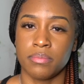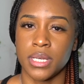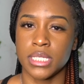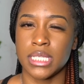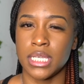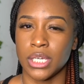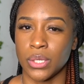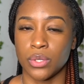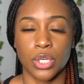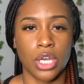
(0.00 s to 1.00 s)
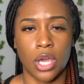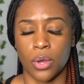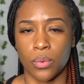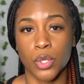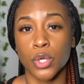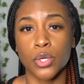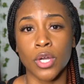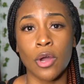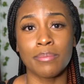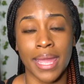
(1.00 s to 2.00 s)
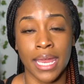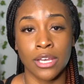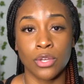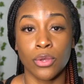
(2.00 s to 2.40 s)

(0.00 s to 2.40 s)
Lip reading: But still, no. You're a grown man.